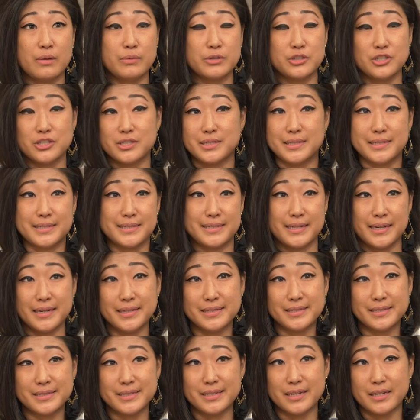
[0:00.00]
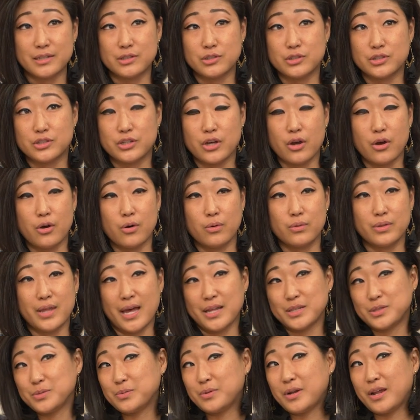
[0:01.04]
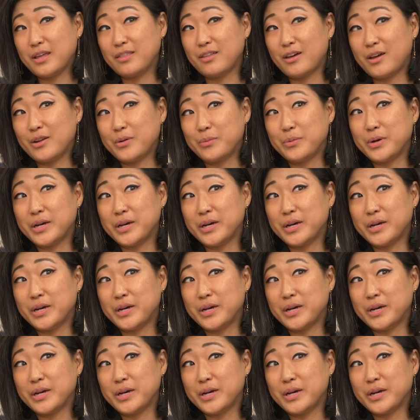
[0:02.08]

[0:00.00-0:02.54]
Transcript: it was just a cyst. And so that's what I thought it